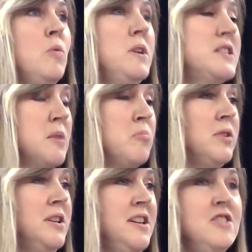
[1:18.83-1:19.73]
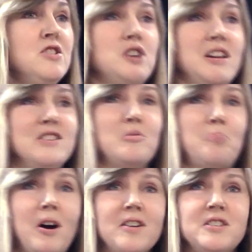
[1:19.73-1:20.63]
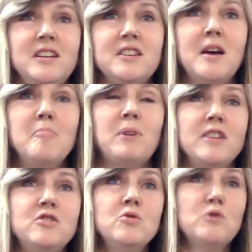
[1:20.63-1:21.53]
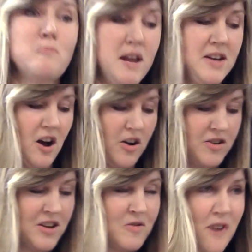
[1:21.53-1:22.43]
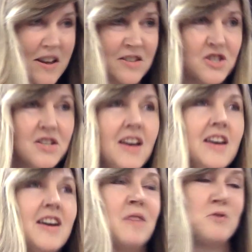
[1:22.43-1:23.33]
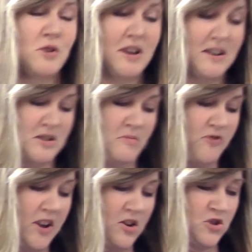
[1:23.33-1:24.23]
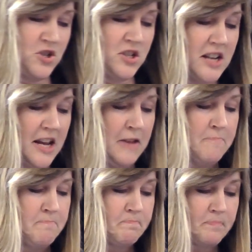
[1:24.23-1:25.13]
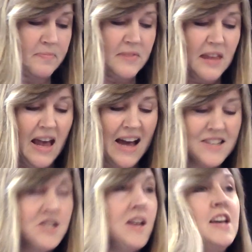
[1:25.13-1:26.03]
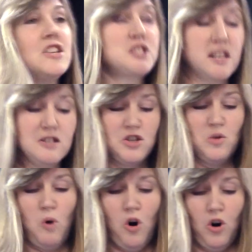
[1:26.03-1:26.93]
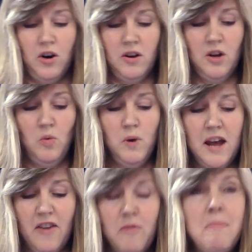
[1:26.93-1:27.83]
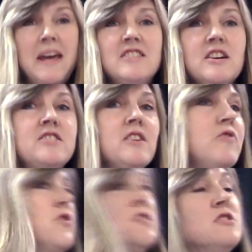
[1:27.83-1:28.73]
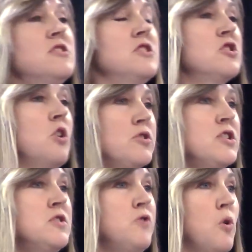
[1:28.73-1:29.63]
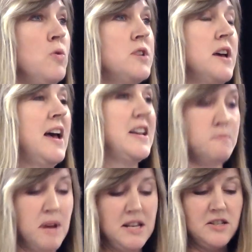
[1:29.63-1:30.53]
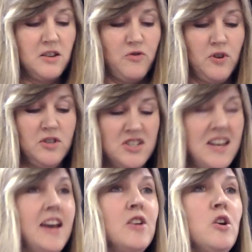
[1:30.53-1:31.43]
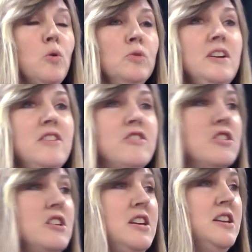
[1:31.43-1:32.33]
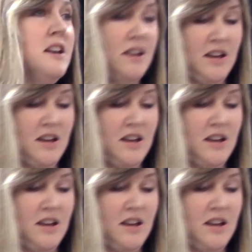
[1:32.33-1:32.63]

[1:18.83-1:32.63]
we simply need to change the party. But I do remain unconvinced. I was looking at some figures today, and since the war, we have made a difference. The Scottish vote has made a difference in only 3